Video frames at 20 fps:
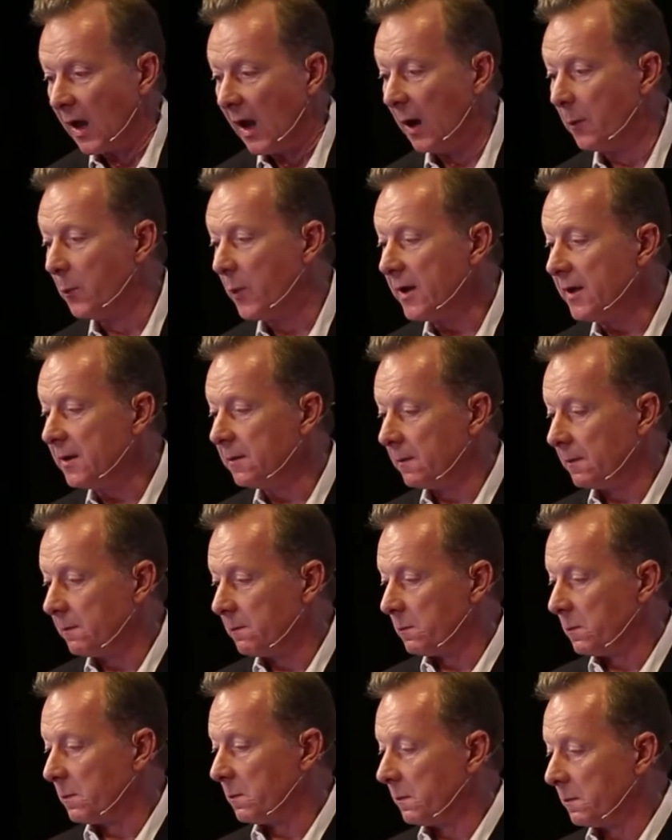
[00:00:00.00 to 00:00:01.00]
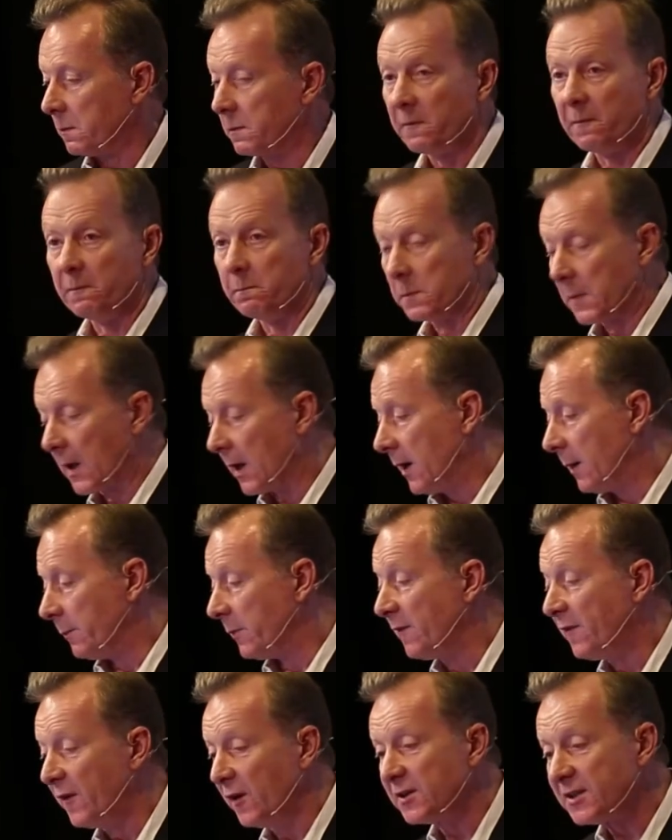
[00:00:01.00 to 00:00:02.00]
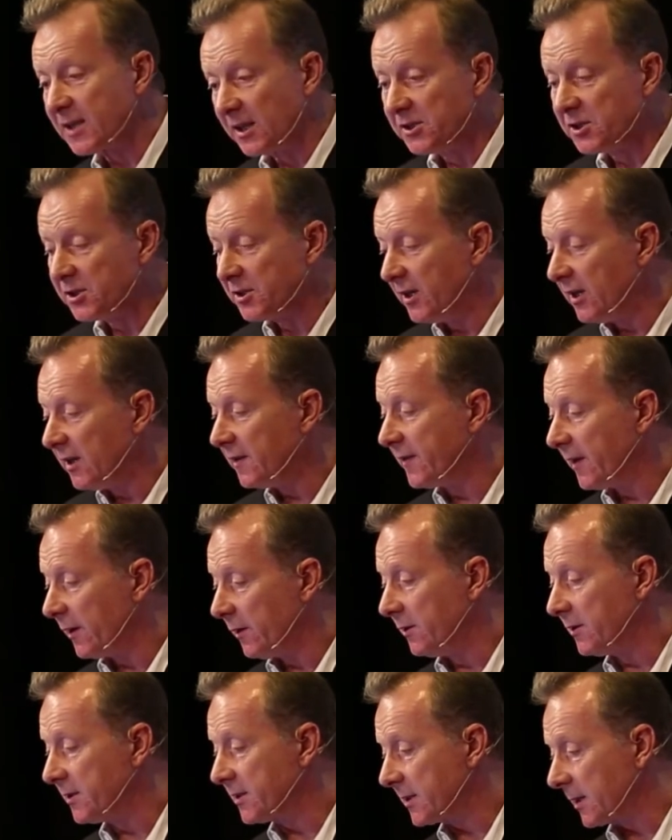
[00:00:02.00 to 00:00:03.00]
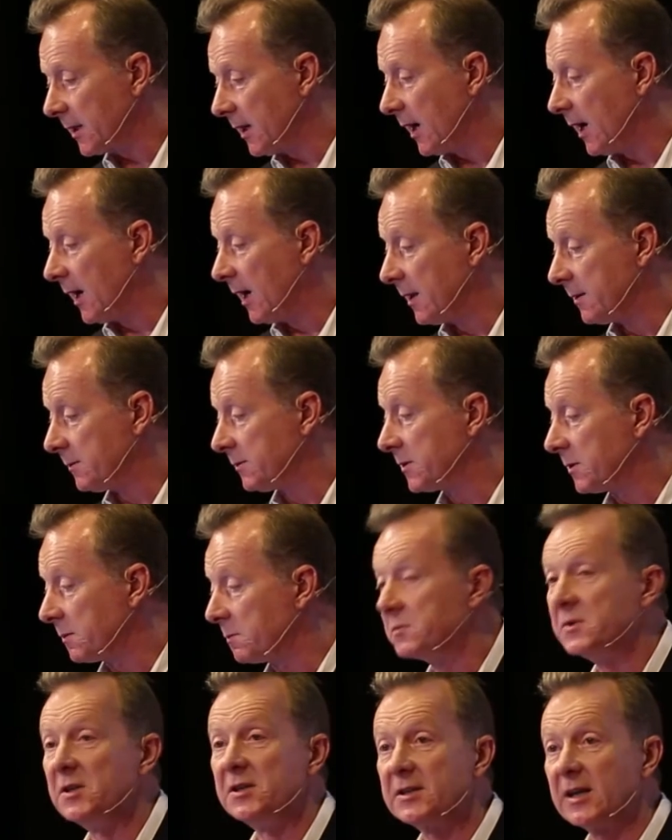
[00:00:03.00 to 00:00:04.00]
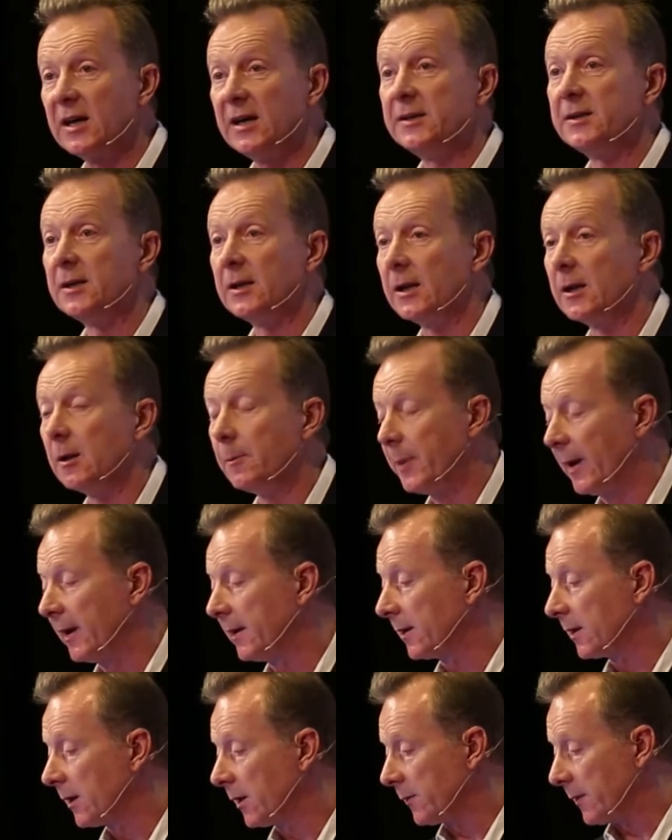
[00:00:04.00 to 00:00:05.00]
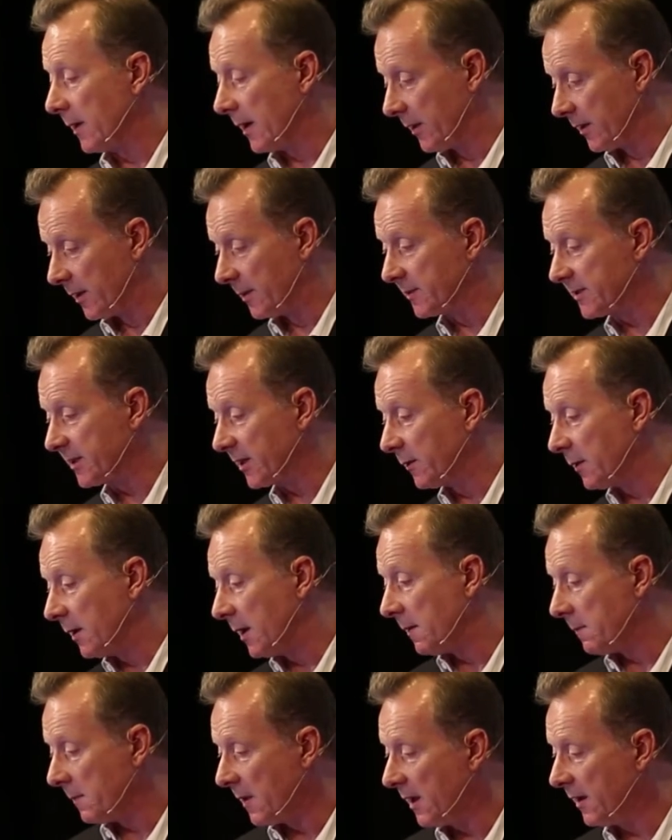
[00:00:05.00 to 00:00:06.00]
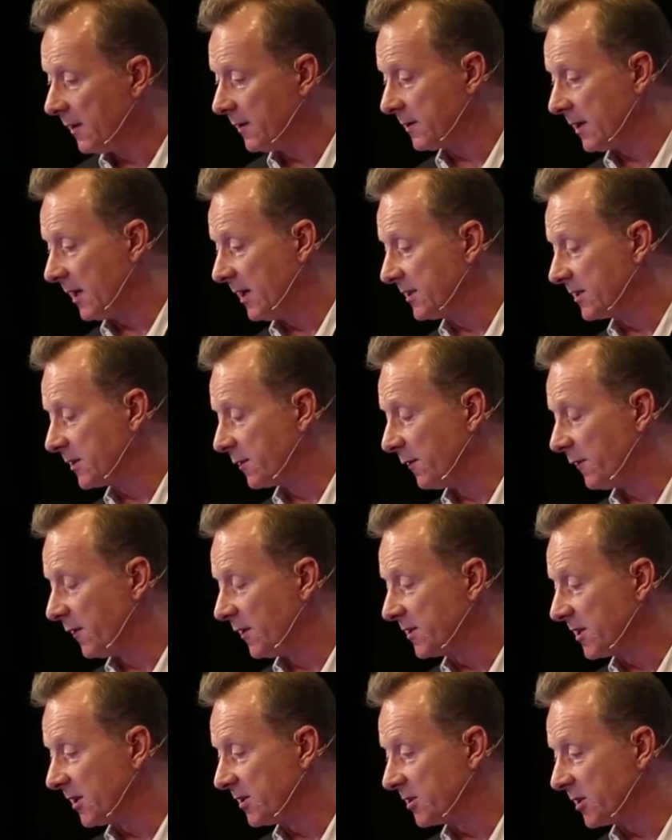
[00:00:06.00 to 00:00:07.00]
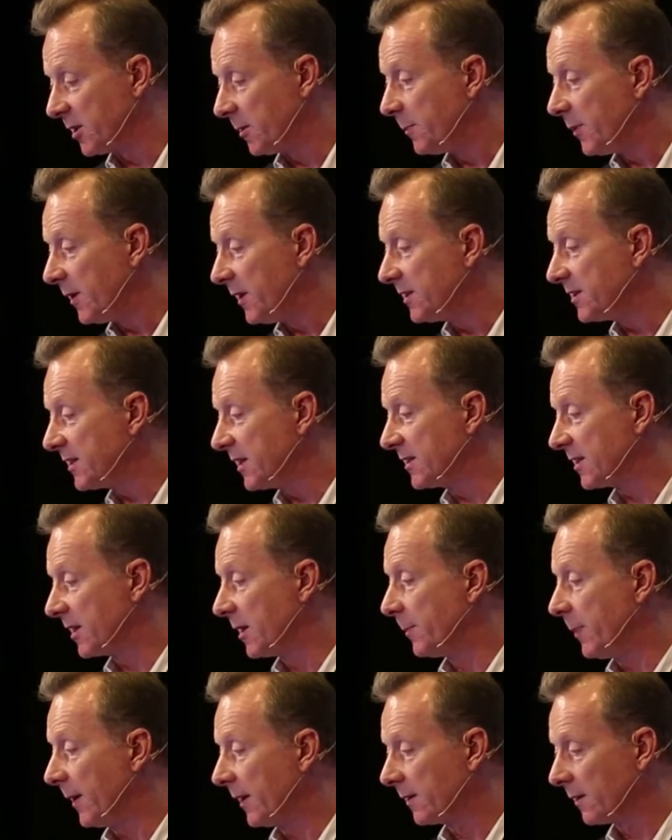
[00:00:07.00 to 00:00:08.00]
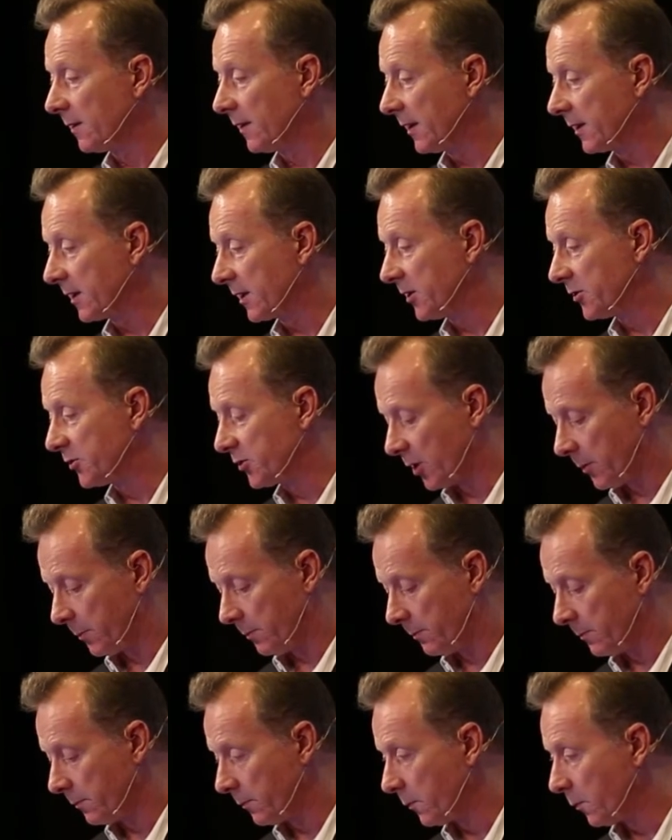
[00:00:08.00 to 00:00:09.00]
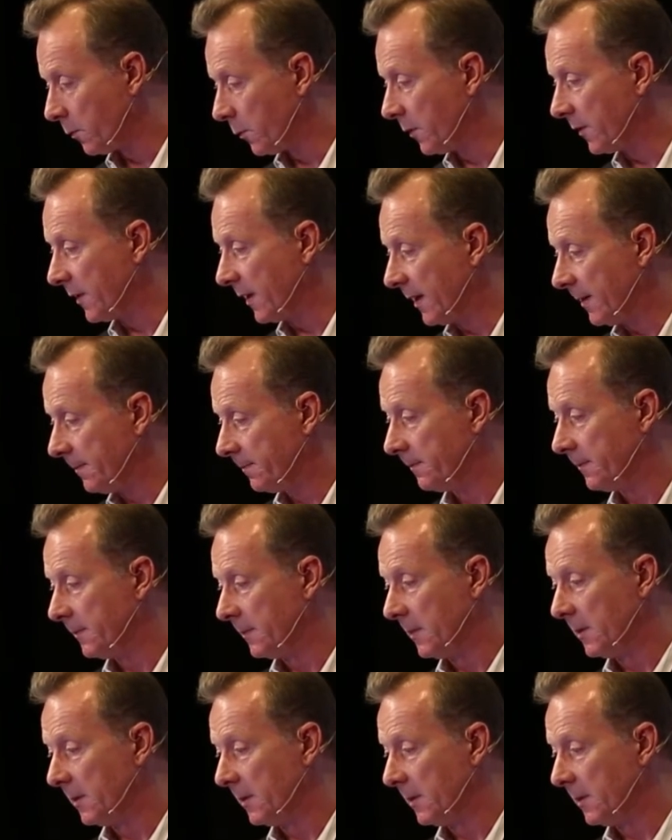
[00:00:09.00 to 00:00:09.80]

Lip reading: And we reverse engineered those and designed a little bangle around them. So here's the reverse engineered pieces and a bangle they're going to drop within.